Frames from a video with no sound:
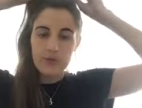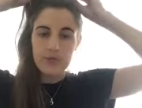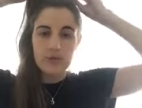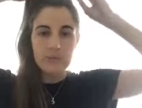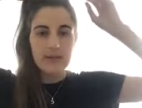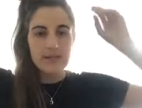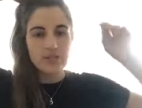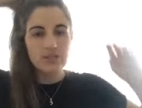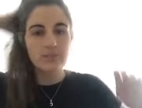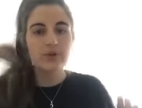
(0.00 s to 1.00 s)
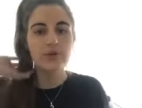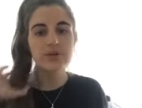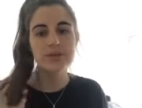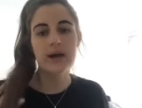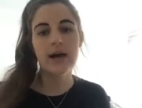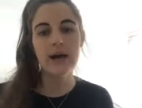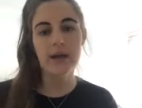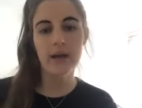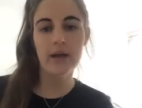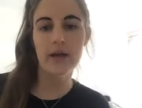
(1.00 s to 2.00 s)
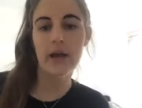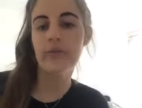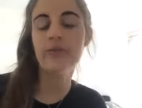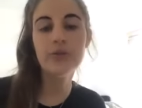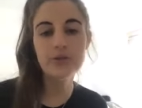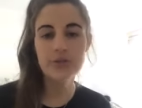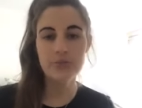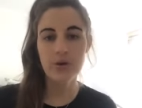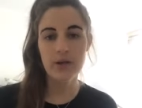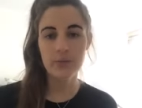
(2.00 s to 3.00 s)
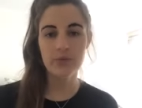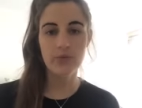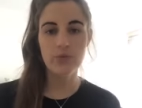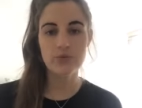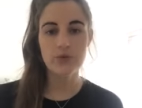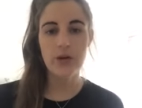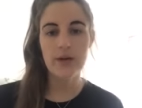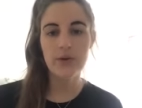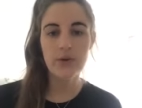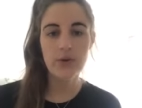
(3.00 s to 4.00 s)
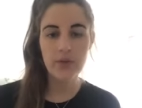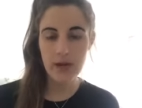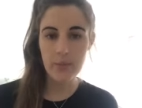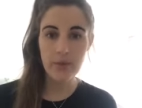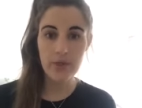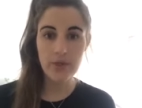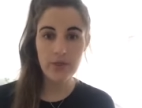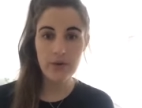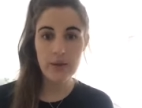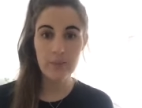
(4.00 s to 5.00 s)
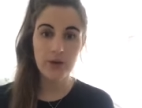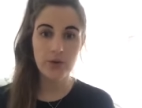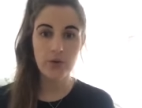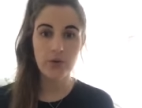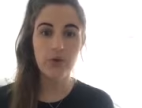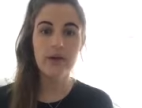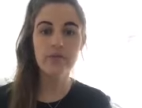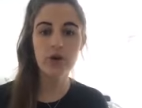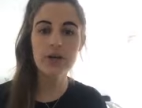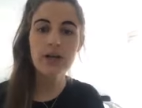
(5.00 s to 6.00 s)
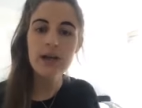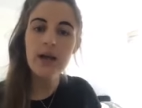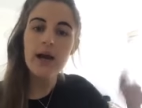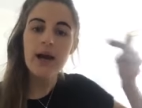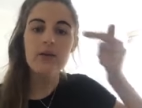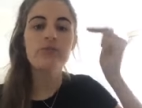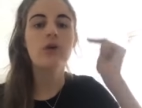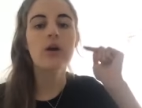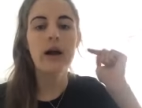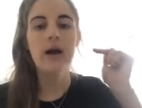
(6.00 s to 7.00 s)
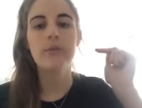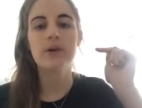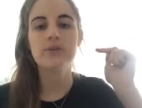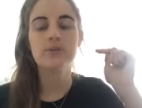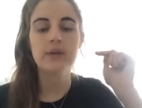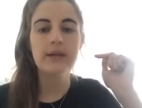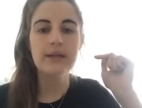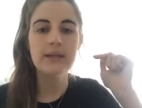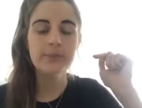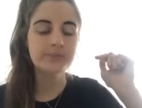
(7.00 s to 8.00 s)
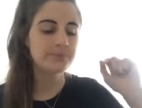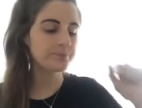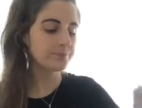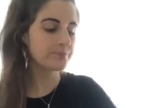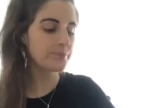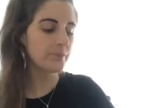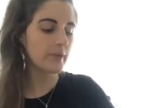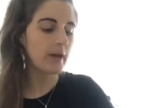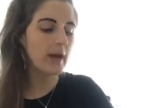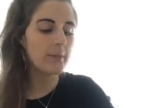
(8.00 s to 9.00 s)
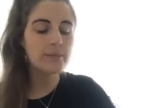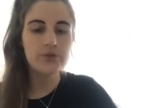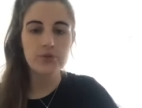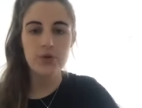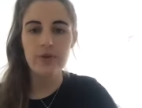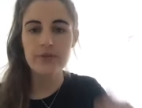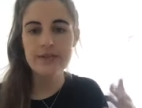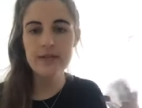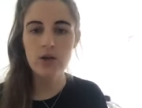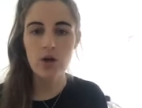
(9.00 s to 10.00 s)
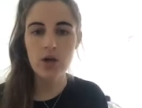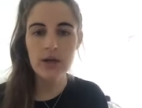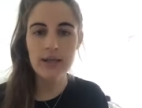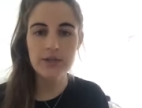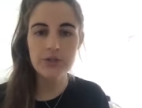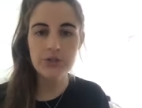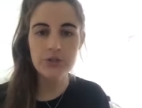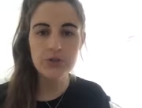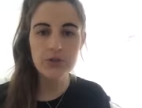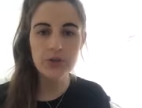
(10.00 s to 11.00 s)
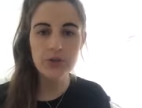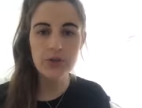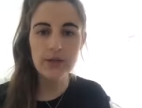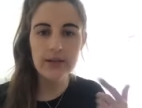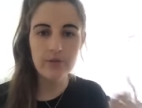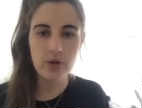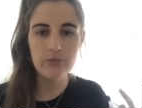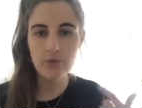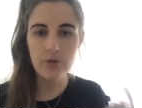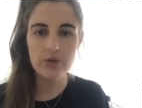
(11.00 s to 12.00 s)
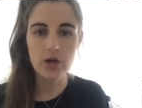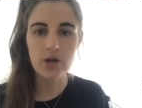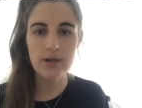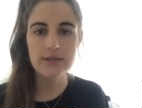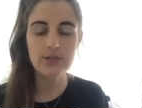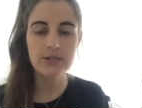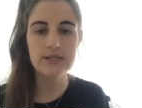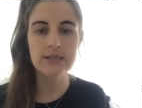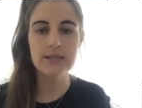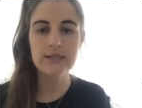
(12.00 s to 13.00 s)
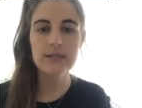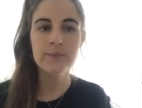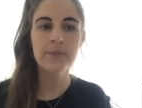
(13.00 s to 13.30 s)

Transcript: 3 minutes just because I have used this product before, so I know that I'm a 3-minute girl. I've got kind of dark eyebrows already. So obviously the longer that you leave it on for, the darker it's going to tint.